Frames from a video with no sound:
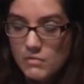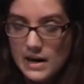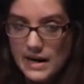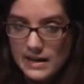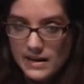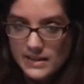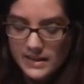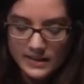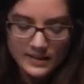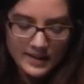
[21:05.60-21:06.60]
why not?
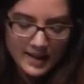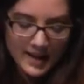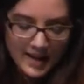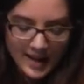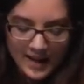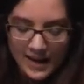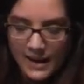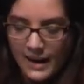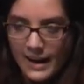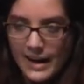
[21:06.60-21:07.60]

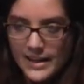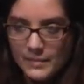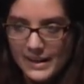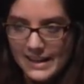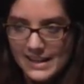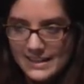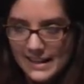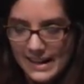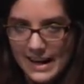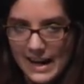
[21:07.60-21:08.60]
And in my
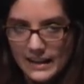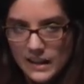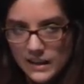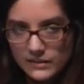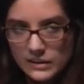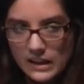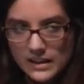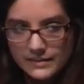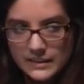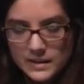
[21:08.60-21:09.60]
essay, I had kind of a lot
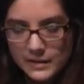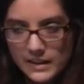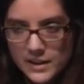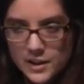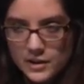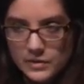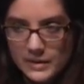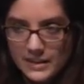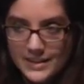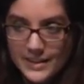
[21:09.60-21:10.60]
of explaining to do
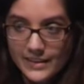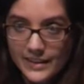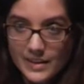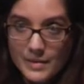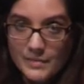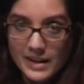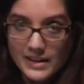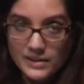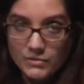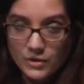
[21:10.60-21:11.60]
because here I am, I'm a
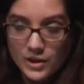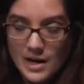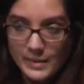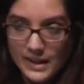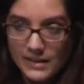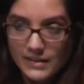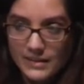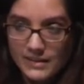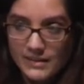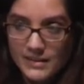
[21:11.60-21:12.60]
high school dropout,
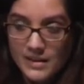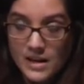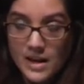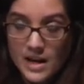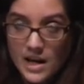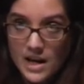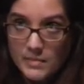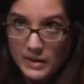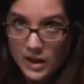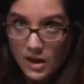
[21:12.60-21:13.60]
I
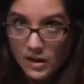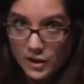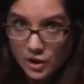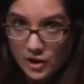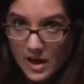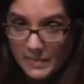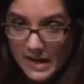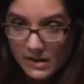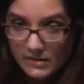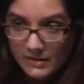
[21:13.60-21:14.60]
am a college
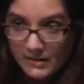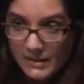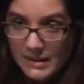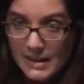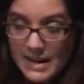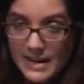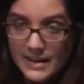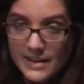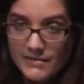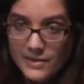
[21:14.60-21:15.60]
dropout, and
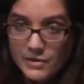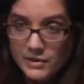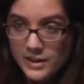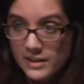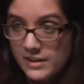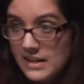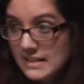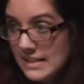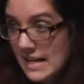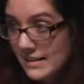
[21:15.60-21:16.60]
I have no
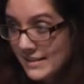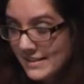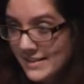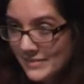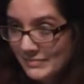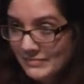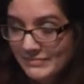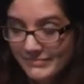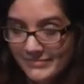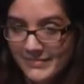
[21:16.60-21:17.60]
standardized tests.
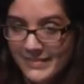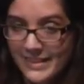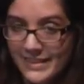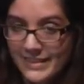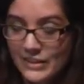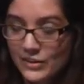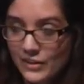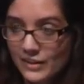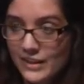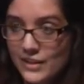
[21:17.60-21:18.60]

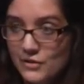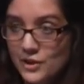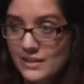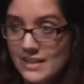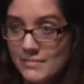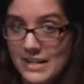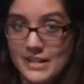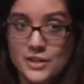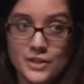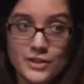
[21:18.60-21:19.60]
Clearly, you should let me
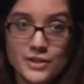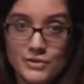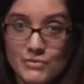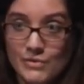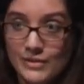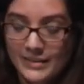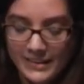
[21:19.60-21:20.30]
into your school.